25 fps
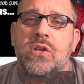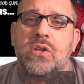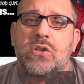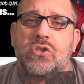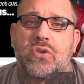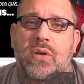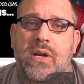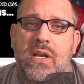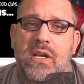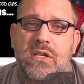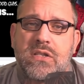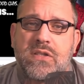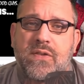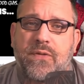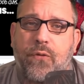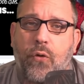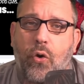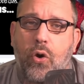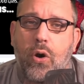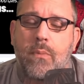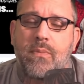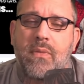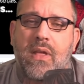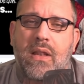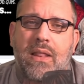
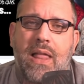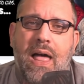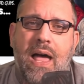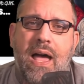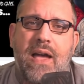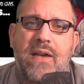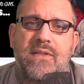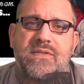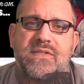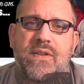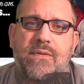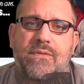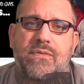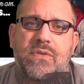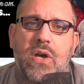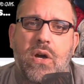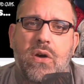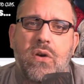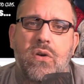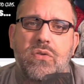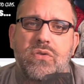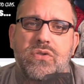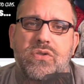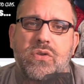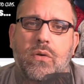transform the lives of
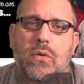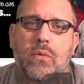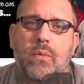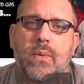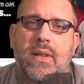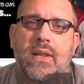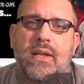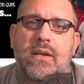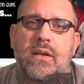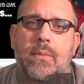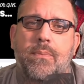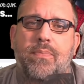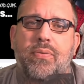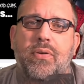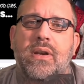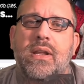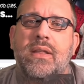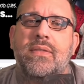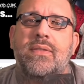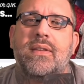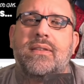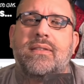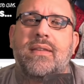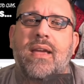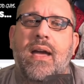those who are willing to put
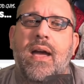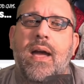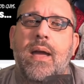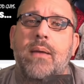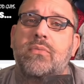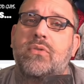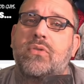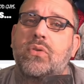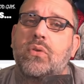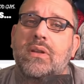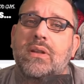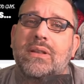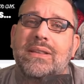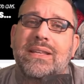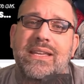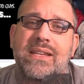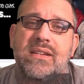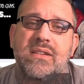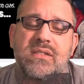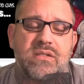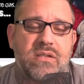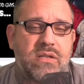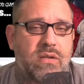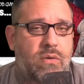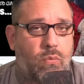in the time to at
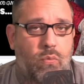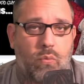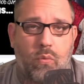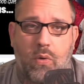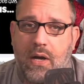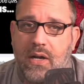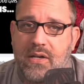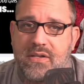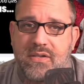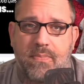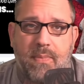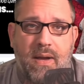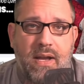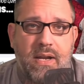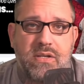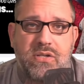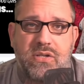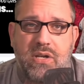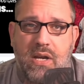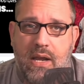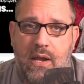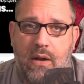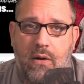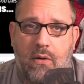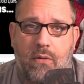least watch my
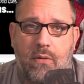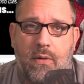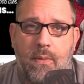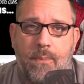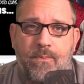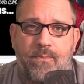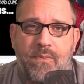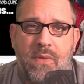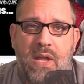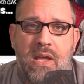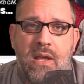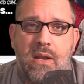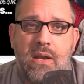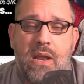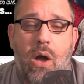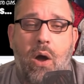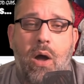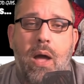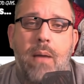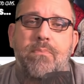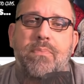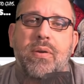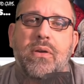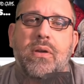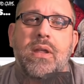channel. Now,
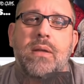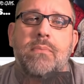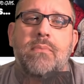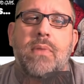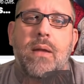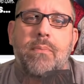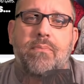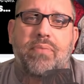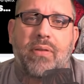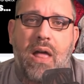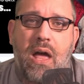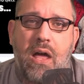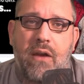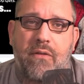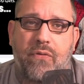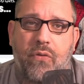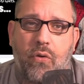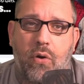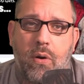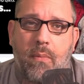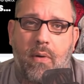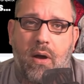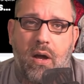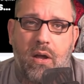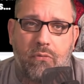I'm building my
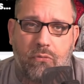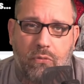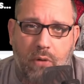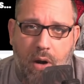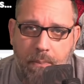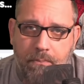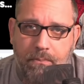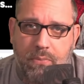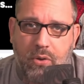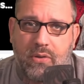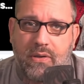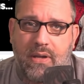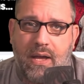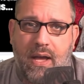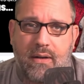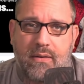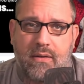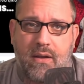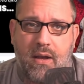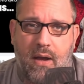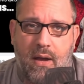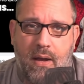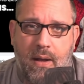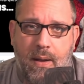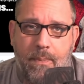platform on
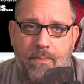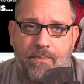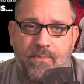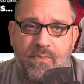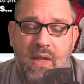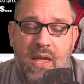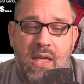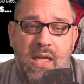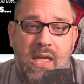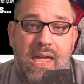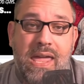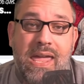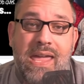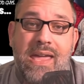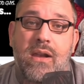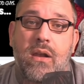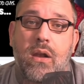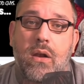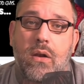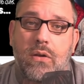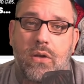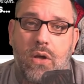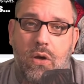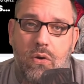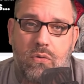rumble.com and
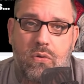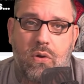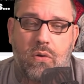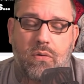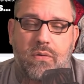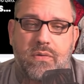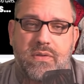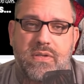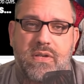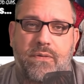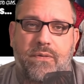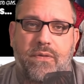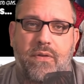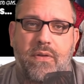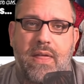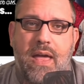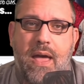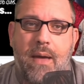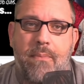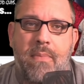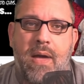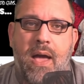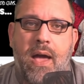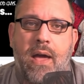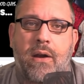locals for
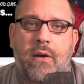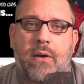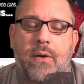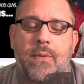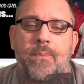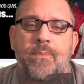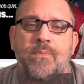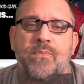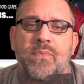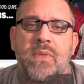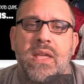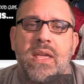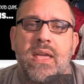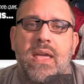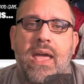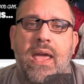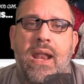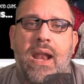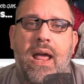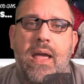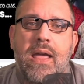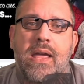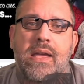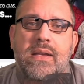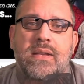that matter.
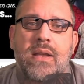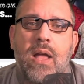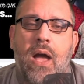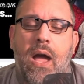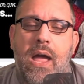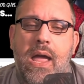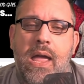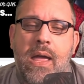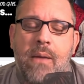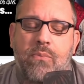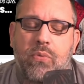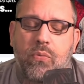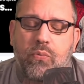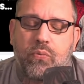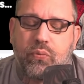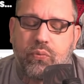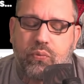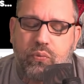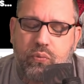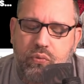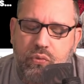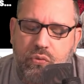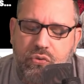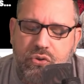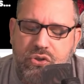And I am
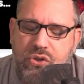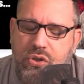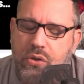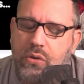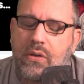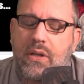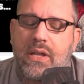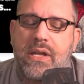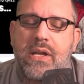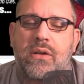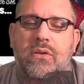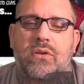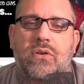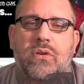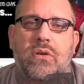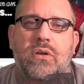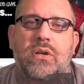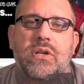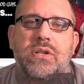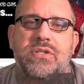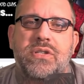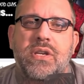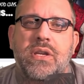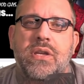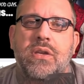truly
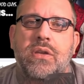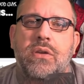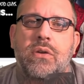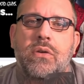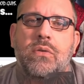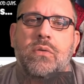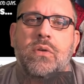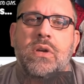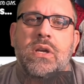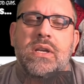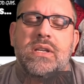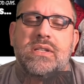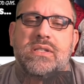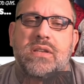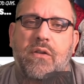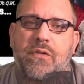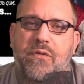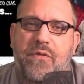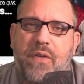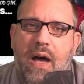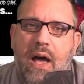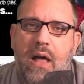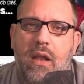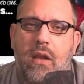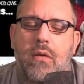encouraging you to
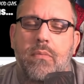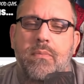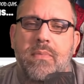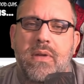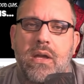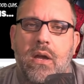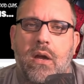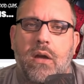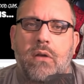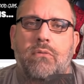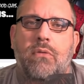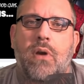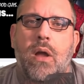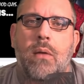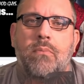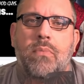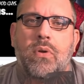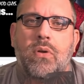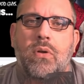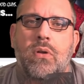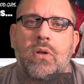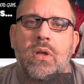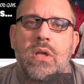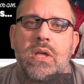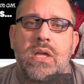follow me on
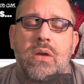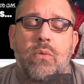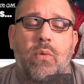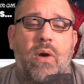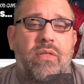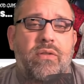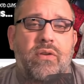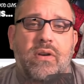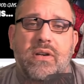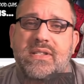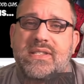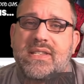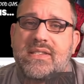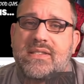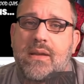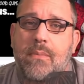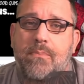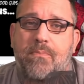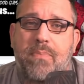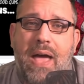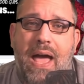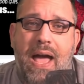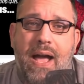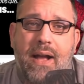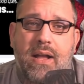Rumble, whether it's as a
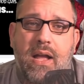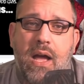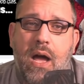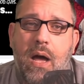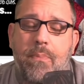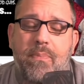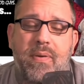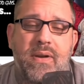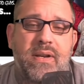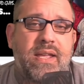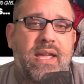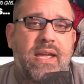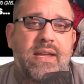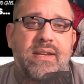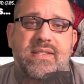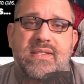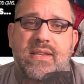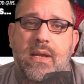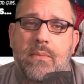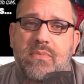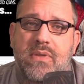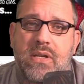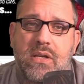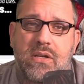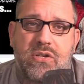backup in case
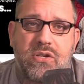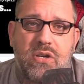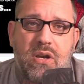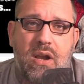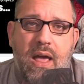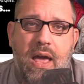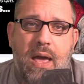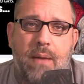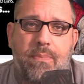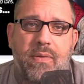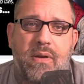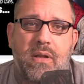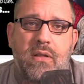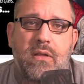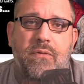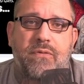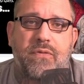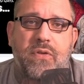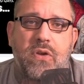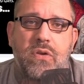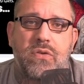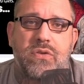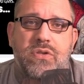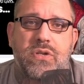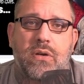something should happen in the
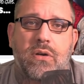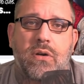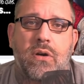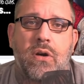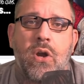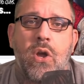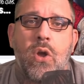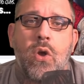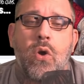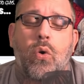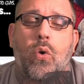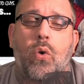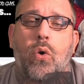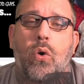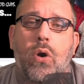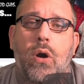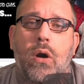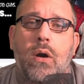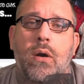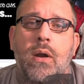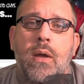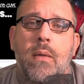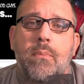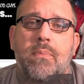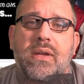future,
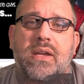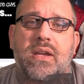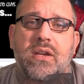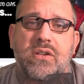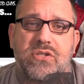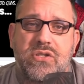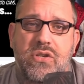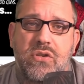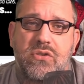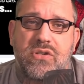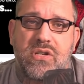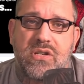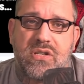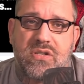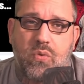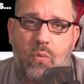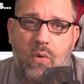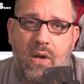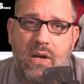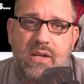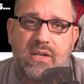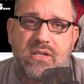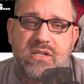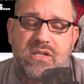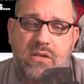or because you just
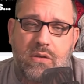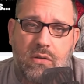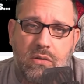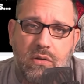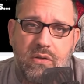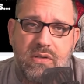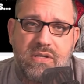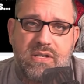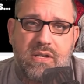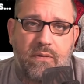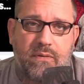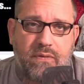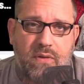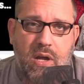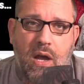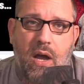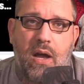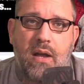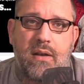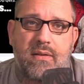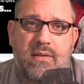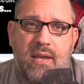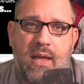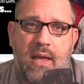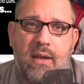want exclusive
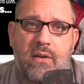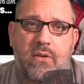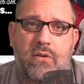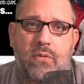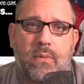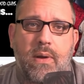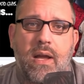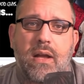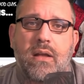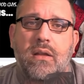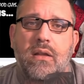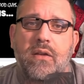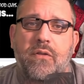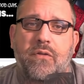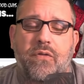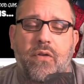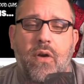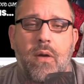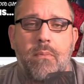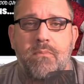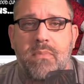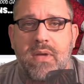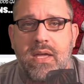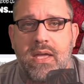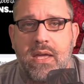content directly
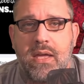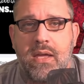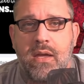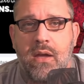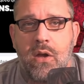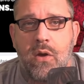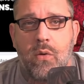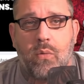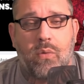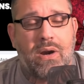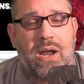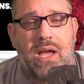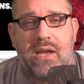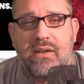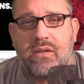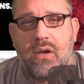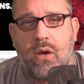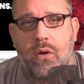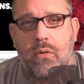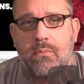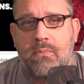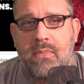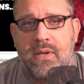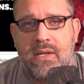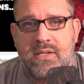from me where I
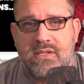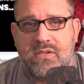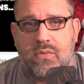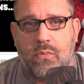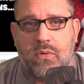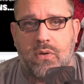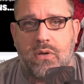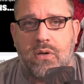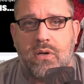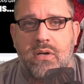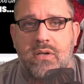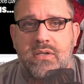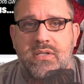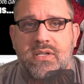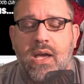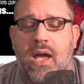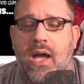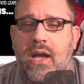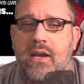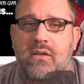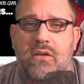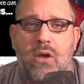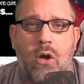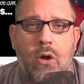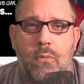don't mince words,
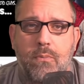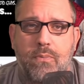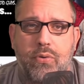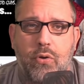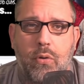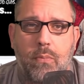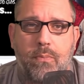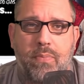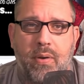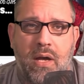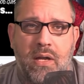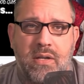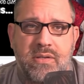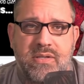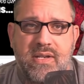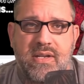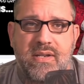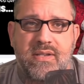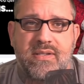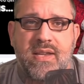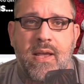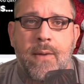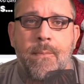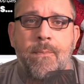I don't pull punches,